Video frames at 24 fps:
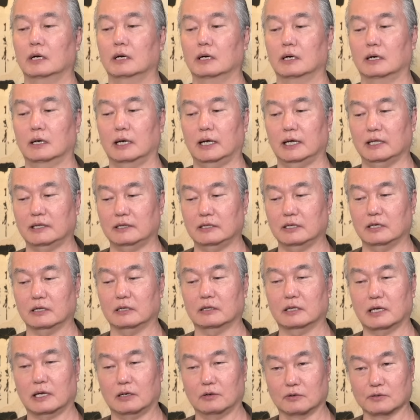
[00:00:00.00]
I think
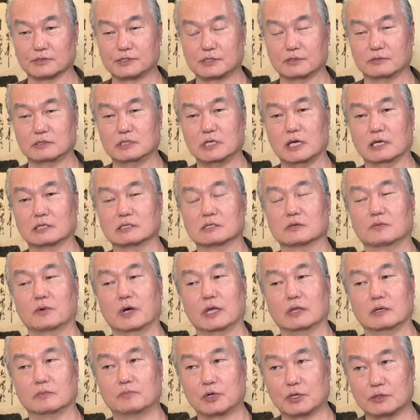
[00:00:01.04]
that also takes away
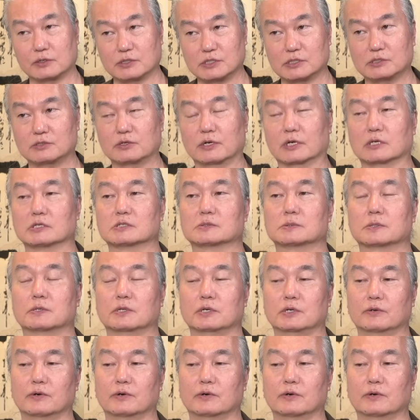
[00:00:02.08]
the purse strings for the